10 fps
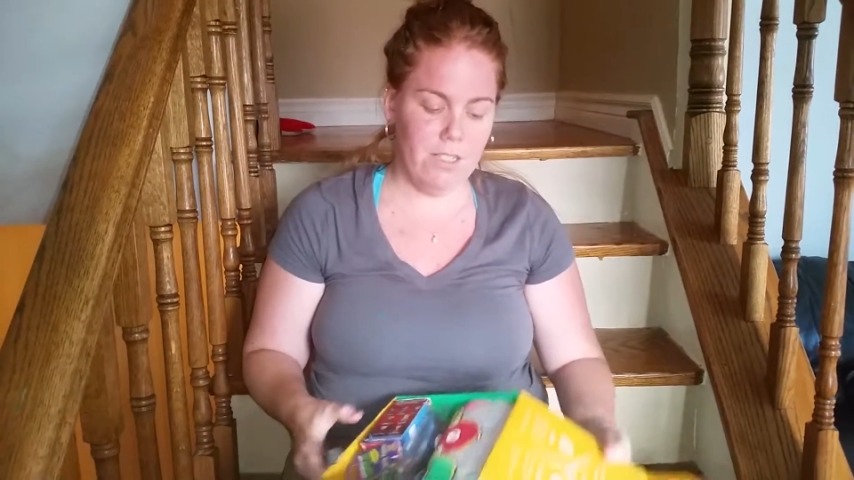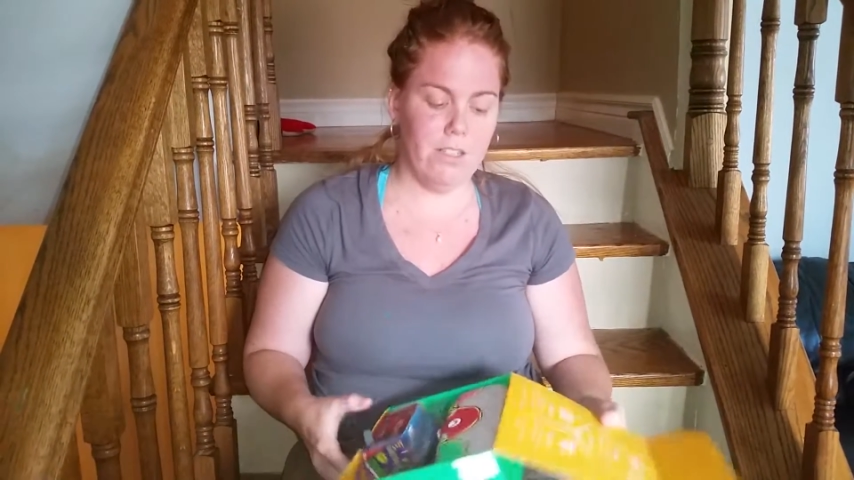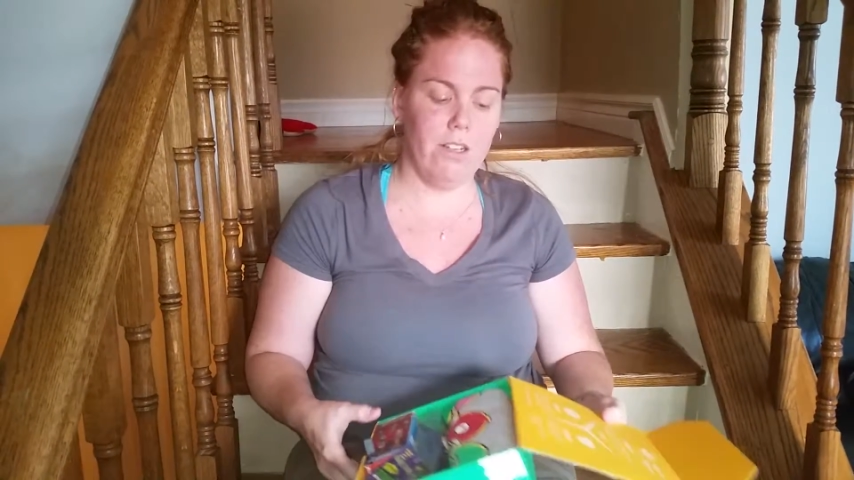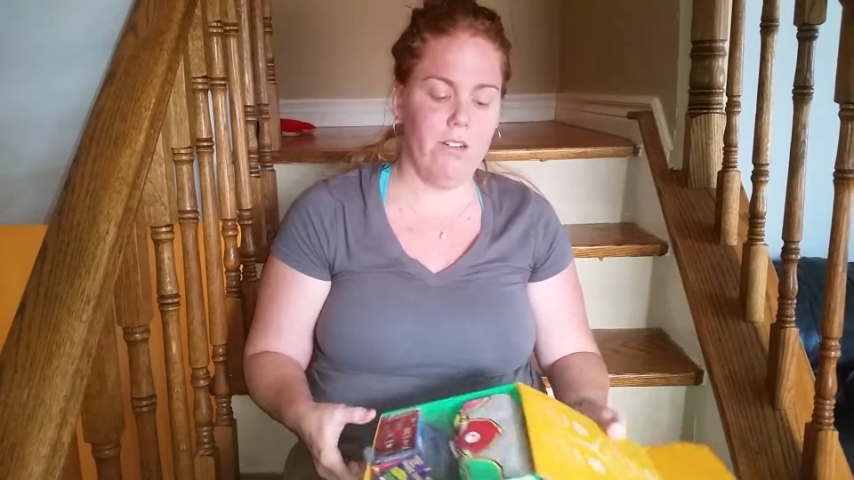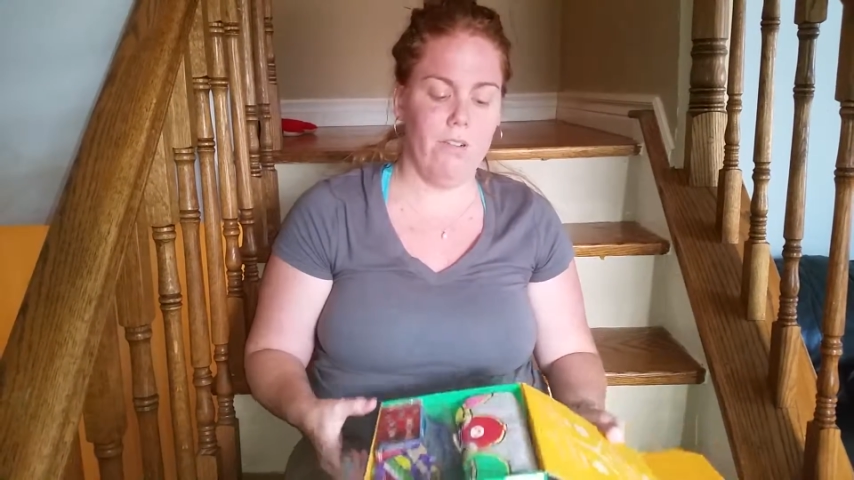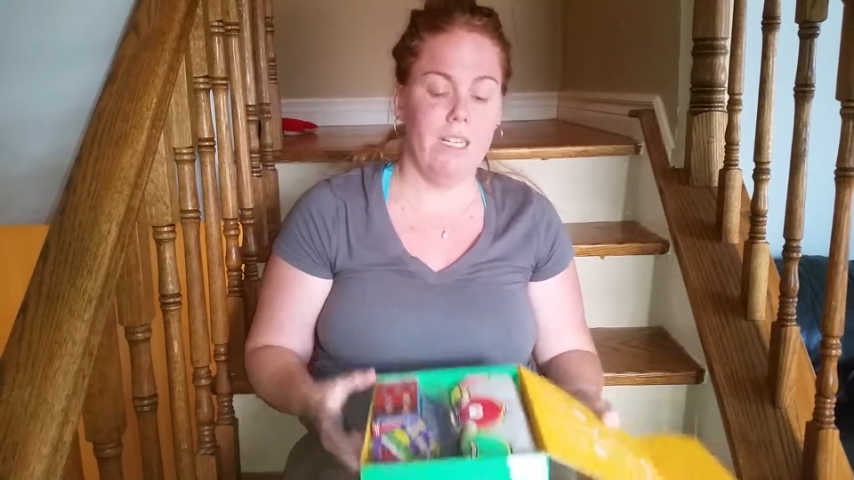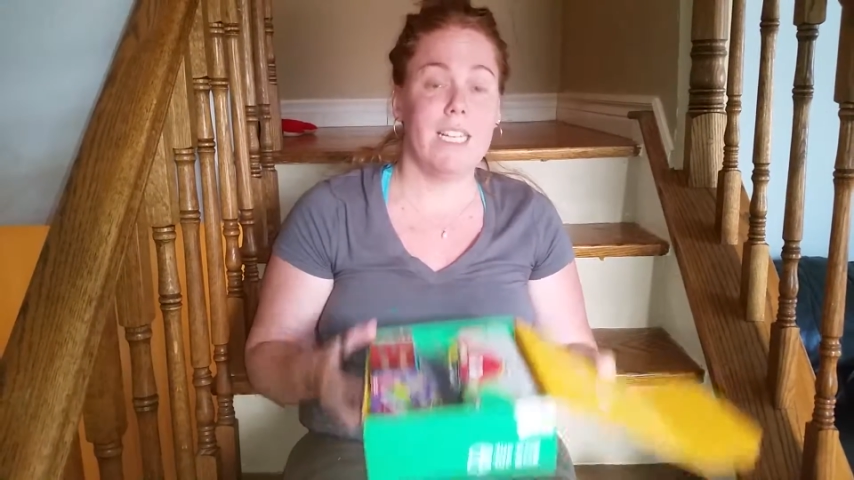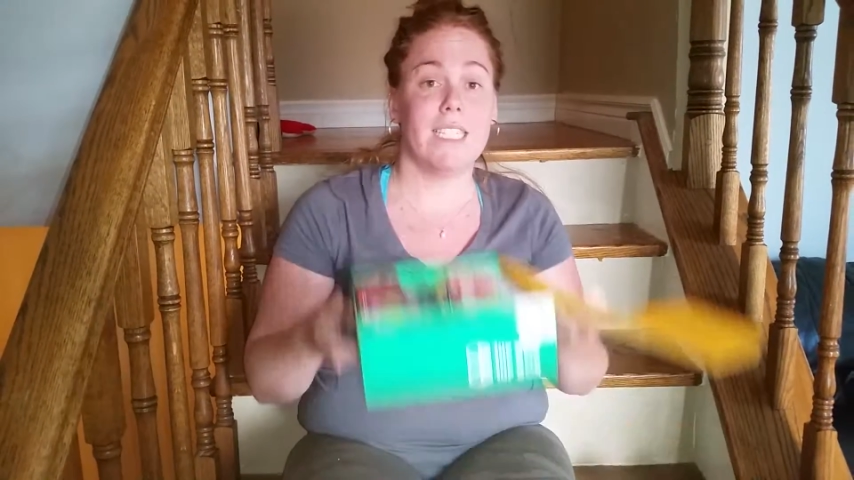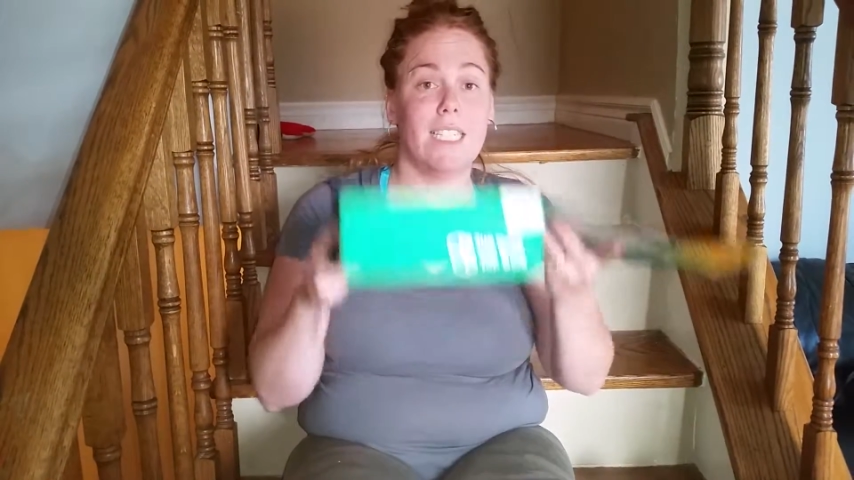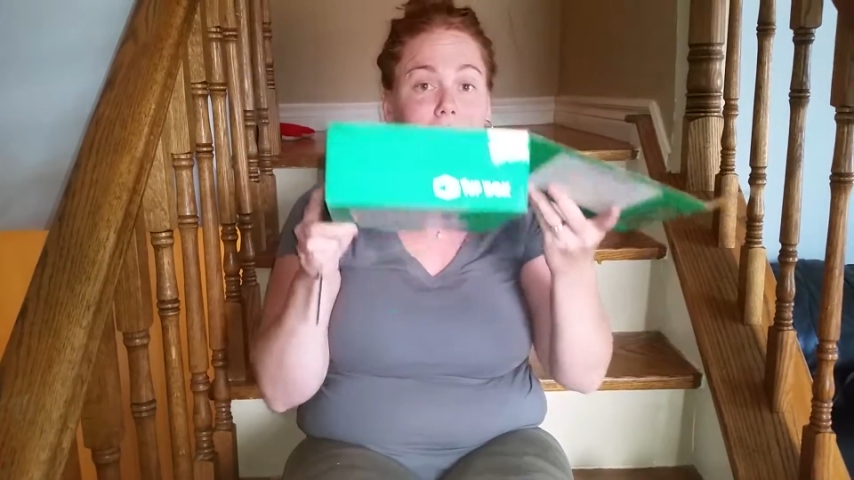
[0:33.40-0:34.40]
So
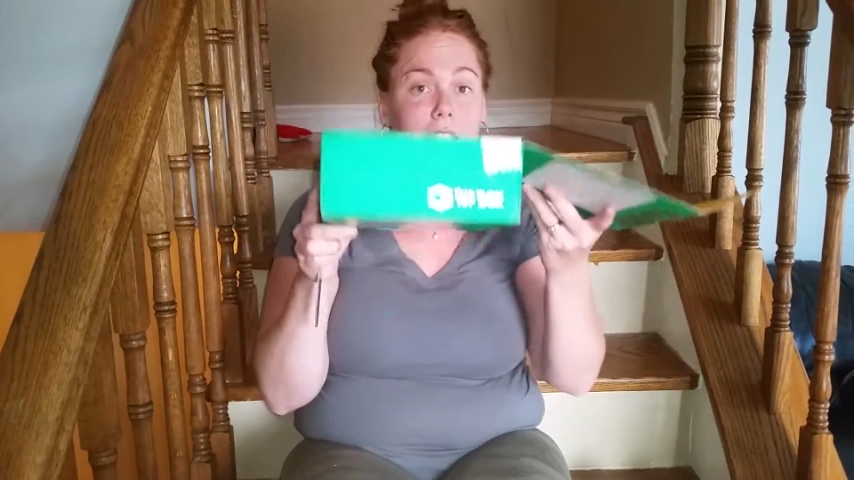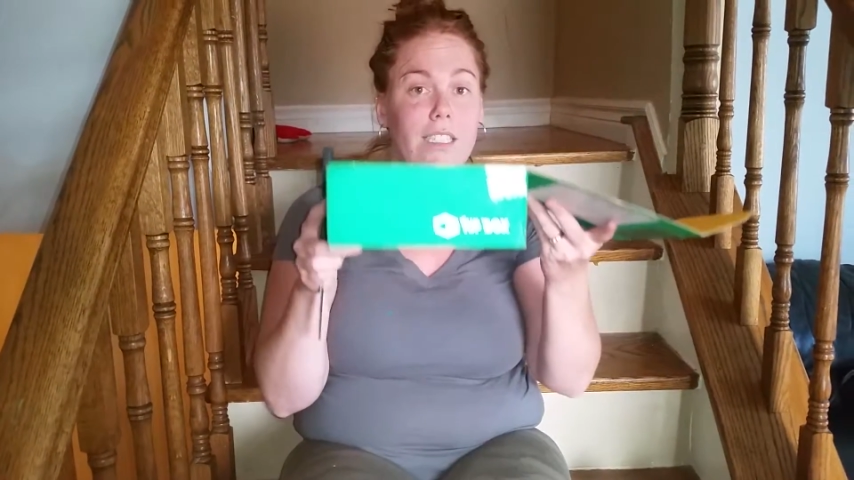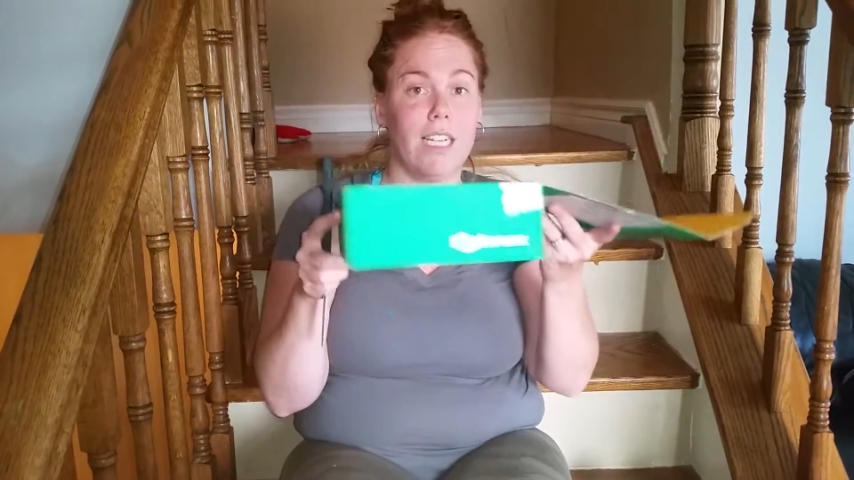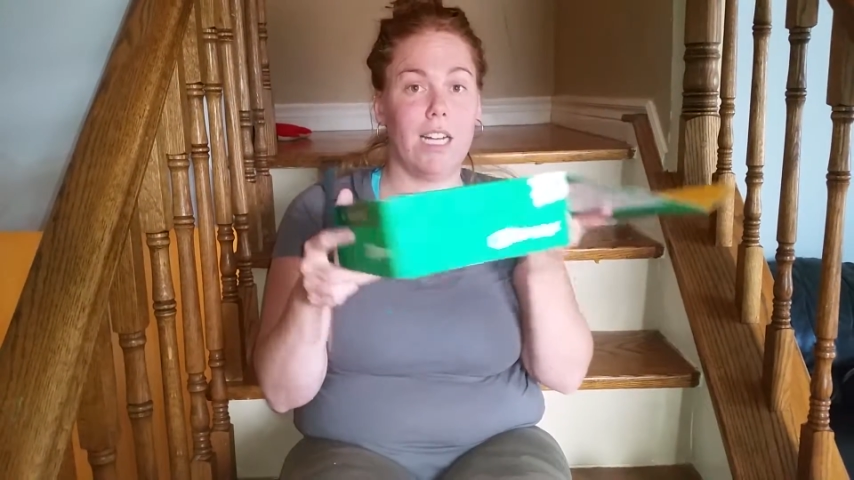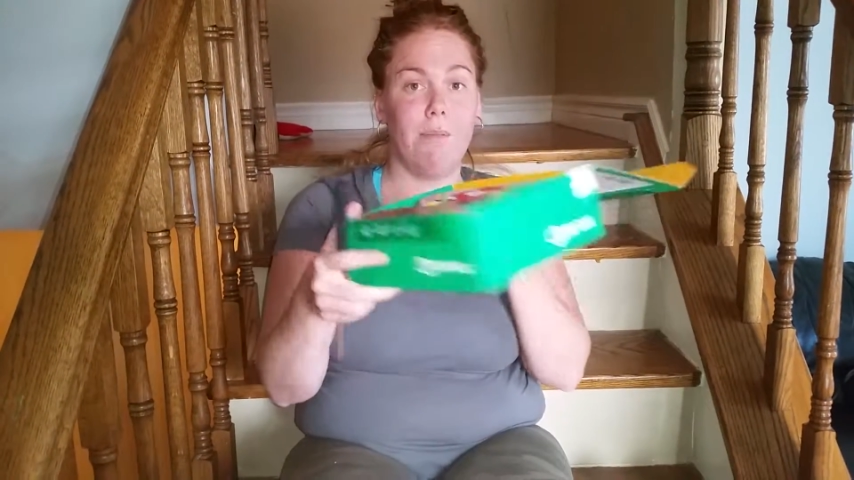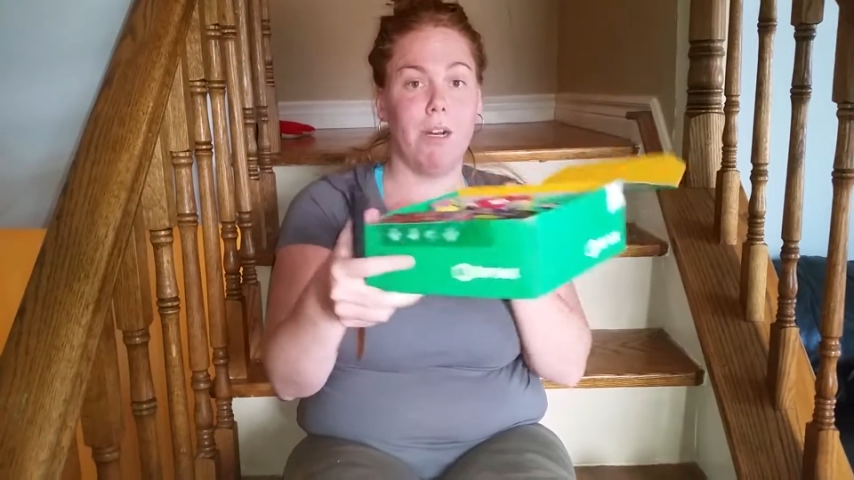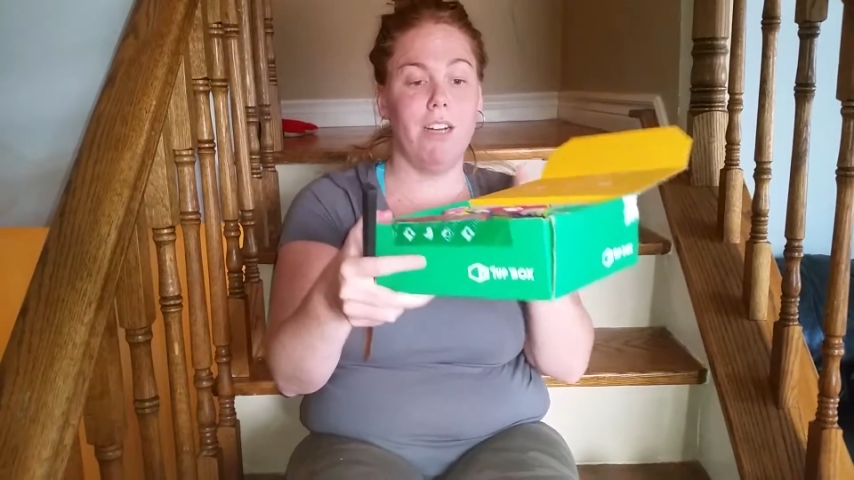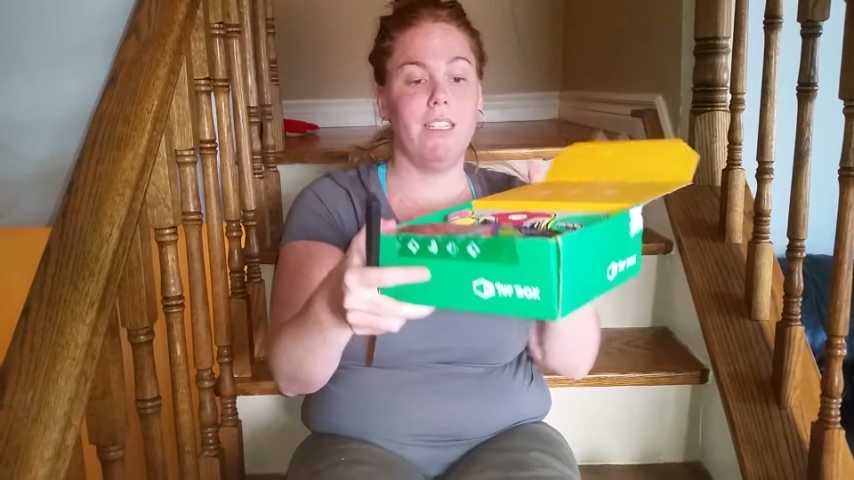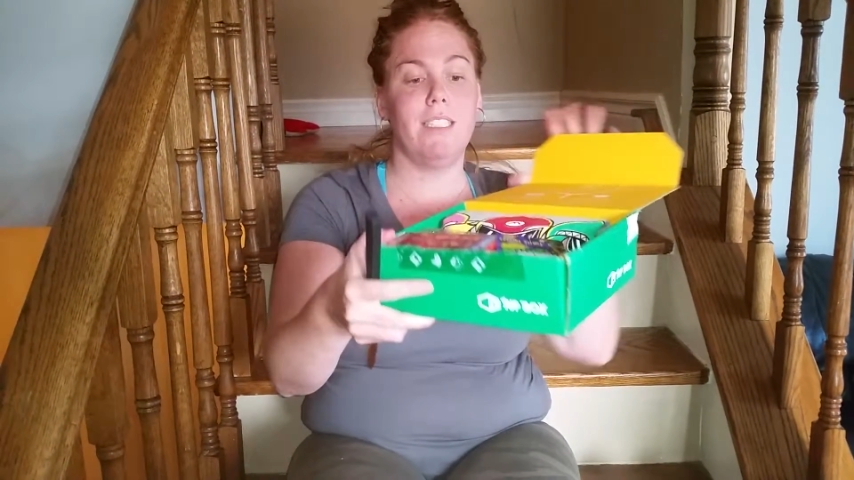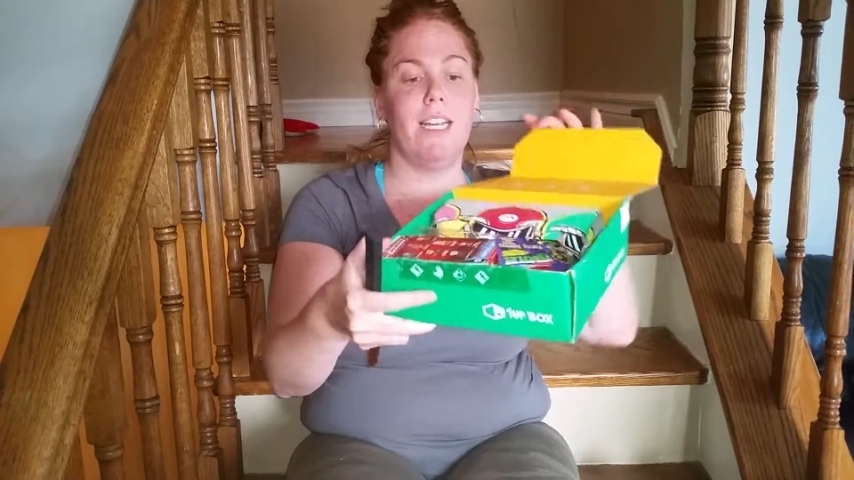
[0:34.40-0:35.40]
it's a little tiny
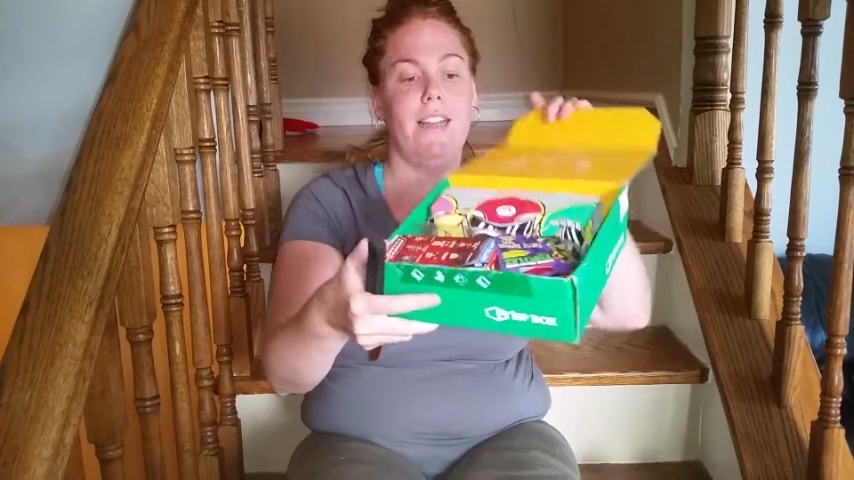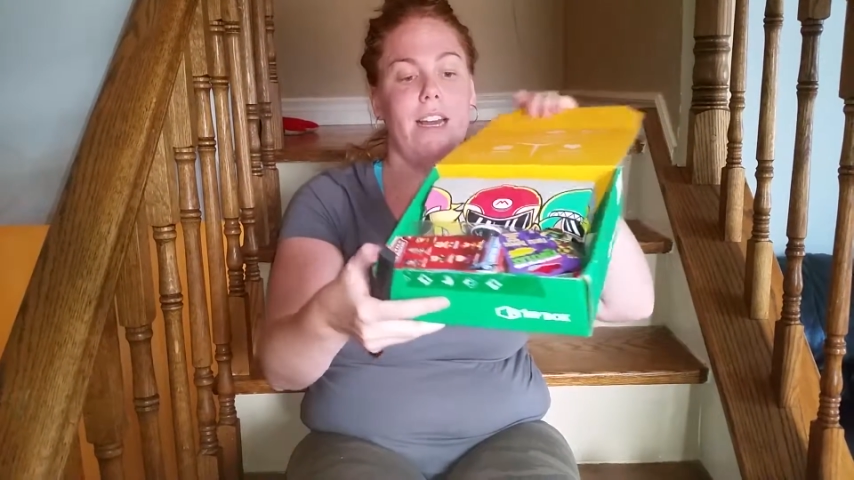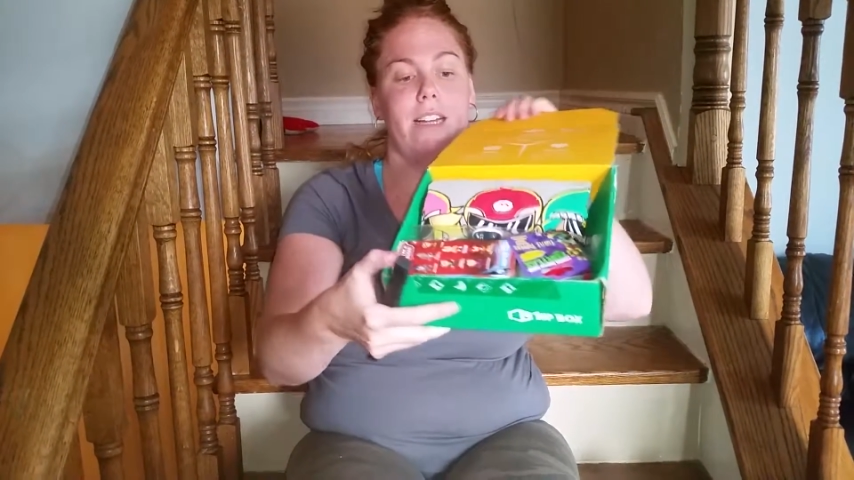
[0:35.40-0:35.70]
box and